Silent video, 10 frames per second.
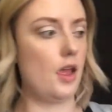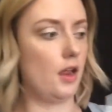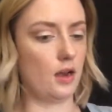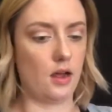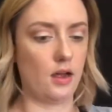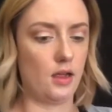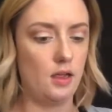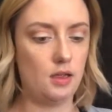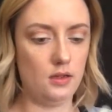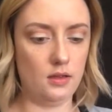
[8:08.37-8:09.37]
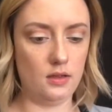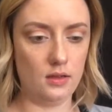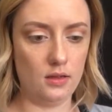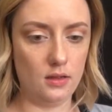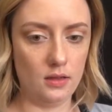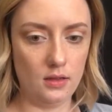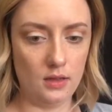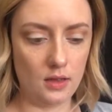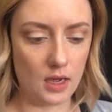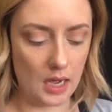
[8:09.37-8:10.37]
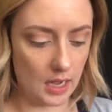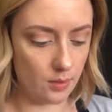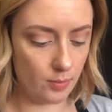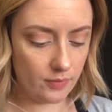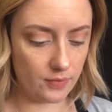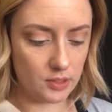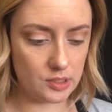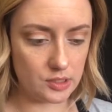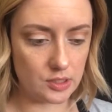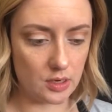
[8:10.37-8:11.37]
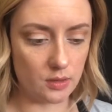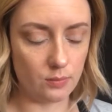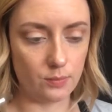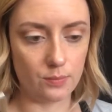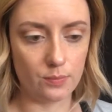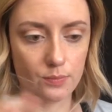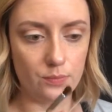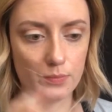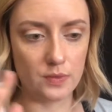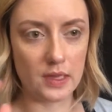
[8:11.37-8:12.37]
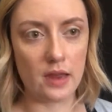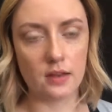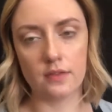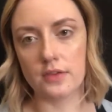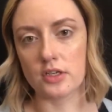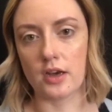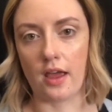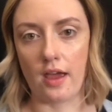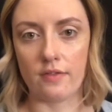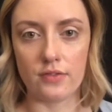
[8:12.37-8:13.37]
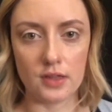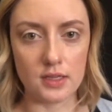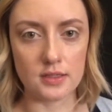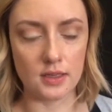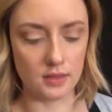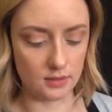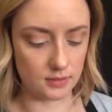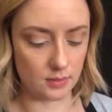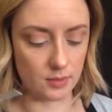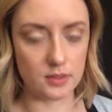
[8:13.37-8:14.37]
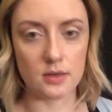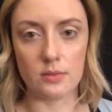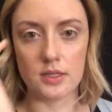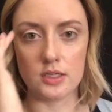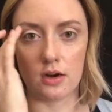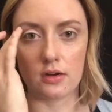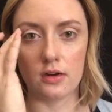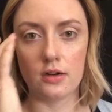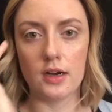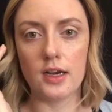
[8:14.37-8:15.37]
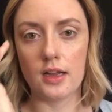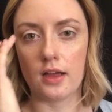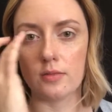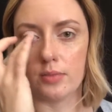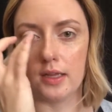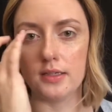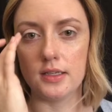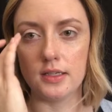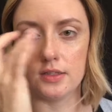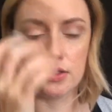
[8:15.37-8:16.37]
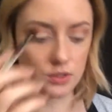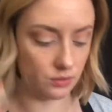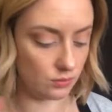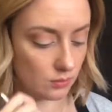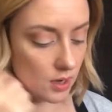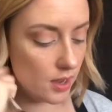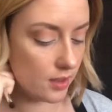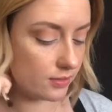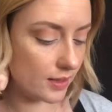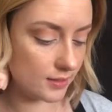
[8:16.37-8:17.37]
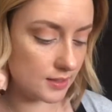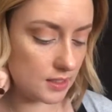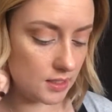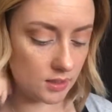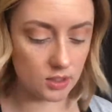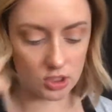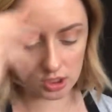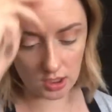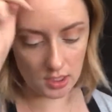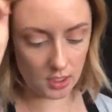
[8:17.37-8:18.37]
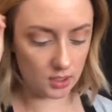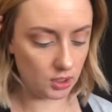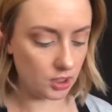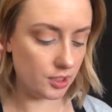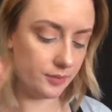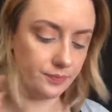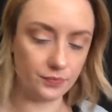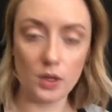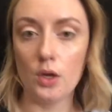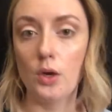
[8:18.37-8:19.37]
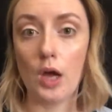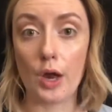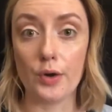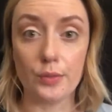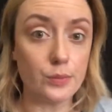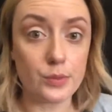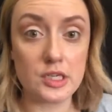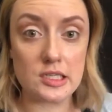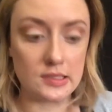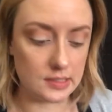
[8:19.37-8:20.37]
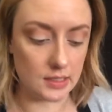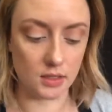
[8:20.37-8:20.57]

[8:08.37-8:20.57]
And I prefer to start, kind of the vision I have for this is I'm gonna start with the darker green and kind of blend into that tealish color. I don't know, we're just gonna see.